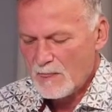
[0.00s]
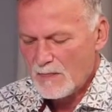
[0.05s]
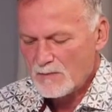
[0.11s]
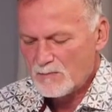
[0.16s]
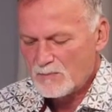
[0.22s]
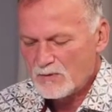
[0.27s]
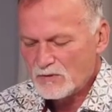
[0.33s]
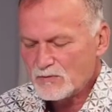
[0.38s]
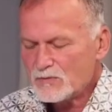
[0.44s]

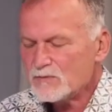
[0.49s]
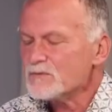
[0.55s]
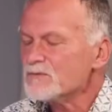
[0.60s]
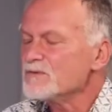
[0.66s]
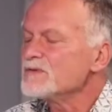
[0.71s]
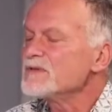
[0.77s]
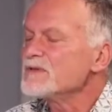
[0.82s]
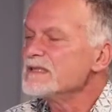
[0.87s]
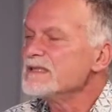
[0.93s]

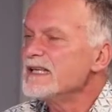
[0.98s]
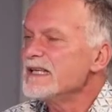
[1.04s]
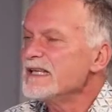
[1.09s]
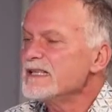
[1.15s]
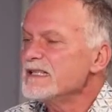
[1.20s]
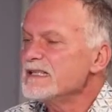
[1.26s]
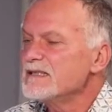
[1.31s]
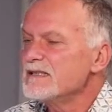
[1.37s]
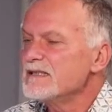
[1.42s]
proved
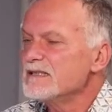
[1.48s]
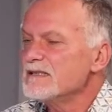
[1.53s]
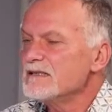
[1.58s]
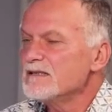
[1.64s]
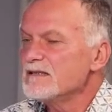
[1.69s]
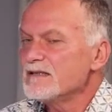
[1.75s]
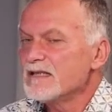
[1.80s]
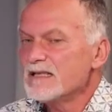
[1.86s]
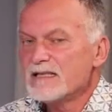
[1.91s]
that
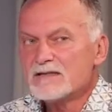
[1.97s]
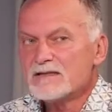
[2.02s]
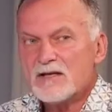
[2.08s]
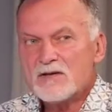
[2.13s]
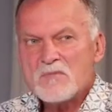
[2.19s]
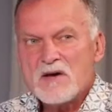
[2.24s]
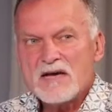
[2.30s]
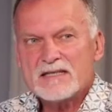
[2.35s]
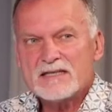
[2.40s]
the
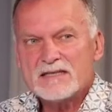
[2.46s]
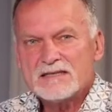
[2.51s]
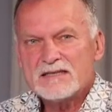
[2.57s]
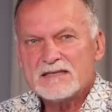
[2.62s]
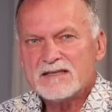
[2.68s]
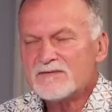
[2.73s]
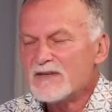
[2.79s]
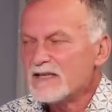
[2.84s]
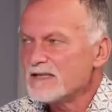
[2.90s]

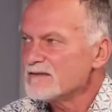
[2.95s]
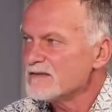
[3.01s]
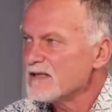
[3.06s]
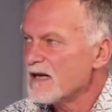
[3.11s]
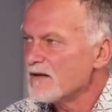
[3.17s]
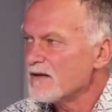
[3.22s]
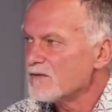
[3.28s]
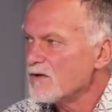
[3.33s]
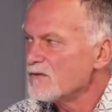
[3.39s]
electromagnetic waves
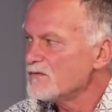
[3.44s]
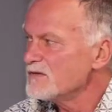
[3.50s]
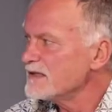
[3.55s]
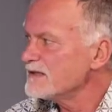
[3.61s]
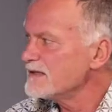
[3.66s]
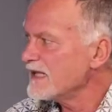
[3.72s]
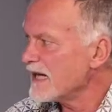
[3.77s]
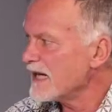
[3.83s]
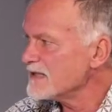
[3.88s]
are of the
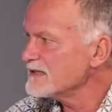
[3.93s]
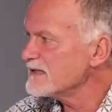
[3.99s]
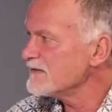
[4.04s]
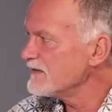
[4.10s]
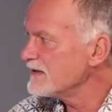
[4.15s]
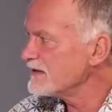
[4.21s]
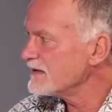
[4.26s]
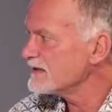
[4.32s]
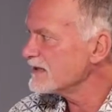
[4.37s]

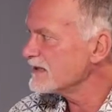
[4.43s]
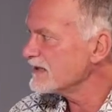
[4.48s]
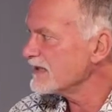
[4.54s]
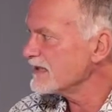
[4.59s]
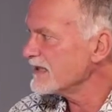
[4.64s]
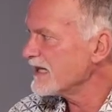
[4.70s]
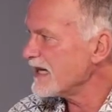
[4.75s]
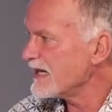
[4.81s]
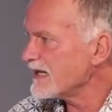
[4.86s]
transverse
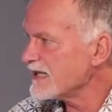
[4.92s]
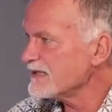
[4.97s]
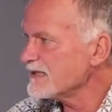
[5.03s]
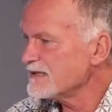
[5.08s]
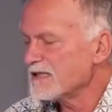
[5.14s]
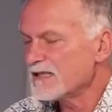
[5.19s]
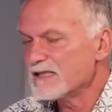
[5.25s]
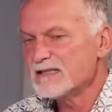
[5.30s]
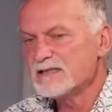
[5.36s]

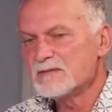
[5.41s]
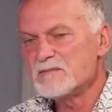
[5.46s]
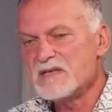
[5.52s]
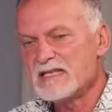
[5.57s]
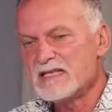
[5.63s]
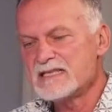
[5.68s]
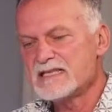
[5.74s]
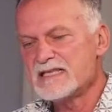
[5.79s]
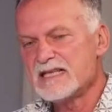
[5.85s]
character. It
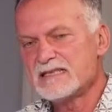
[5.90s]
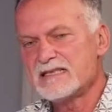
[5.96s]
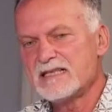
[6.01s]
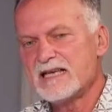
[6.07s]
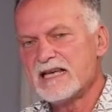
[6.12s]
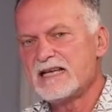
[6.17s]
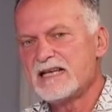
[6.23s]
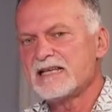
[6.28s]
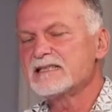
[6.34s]
means that
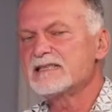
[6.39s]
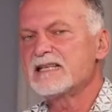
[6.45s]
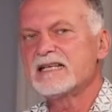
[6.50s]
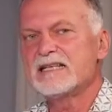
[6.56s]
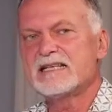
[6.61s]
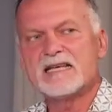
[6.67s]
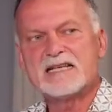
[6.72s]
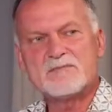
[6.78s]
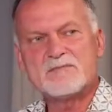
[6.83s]
the
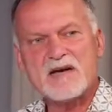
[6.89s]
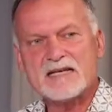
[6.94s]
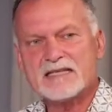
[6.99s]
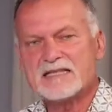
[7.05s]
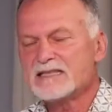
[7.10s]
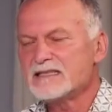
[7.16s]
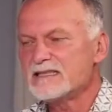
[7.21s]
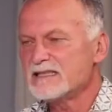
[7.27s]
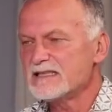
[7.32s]
electric and
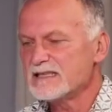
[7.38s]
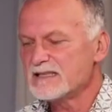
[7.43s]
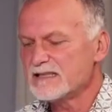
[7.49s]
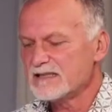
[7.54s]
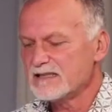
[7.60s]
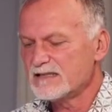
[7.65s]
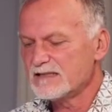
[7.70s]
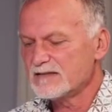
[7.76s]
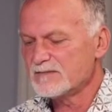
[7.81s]
magnetic
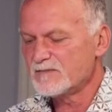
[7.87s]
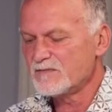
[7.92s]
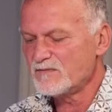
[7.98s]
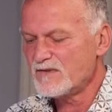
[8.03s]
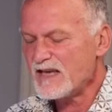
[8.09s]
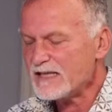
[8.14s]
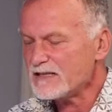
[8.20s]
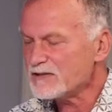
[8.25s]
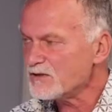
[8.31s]

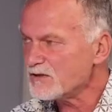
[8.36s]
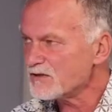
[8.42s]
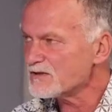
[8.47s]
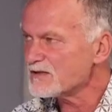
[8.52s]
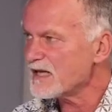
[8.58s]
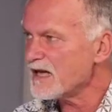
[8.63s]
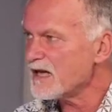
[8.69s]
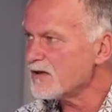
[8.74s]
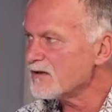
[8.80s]

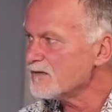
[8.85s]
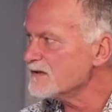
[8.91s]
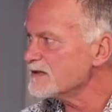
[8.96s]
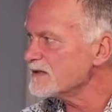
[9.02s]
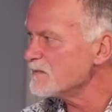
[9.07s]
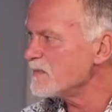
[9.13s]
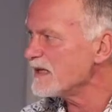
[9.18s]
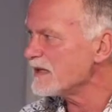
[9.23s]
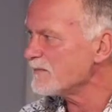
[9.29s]
vectors are
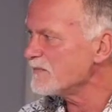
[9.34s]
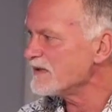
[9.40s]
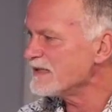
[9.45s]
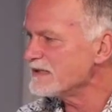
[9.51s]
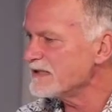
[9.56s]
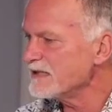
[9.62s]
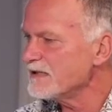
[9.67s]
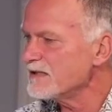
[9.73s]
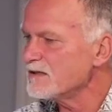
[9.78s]
always
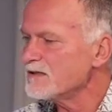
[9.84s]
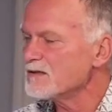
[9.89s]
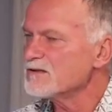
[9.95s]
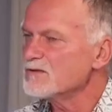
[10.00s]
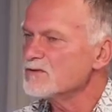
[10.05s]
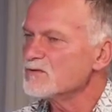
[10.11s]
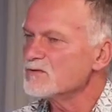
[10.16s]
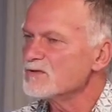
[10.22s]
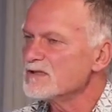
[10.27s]
perpendicular
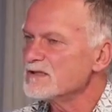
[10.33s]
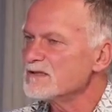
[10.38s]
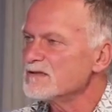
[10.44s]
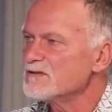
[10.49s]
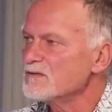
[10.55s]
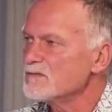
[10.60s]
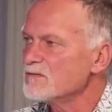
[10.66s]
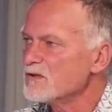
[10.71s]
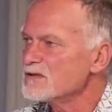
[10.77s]

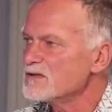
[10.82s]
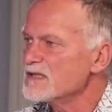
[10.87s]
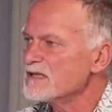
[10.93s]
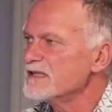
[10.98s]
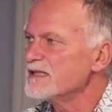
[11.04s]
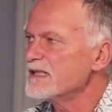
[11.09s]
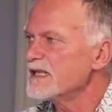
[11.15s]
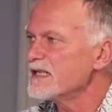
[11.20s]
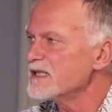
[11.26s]
towards the
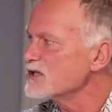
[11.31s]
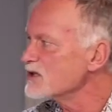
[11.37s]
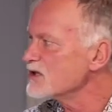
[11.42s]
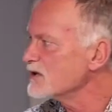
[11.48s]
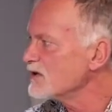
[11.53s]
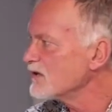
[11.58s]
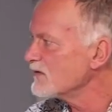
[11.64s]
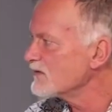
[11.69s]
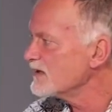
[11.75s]

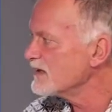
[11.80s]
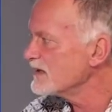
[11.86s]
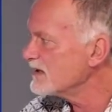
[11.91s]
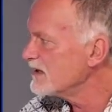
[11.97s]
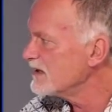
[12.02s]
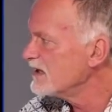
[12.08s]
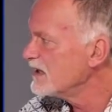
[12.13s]
direction of the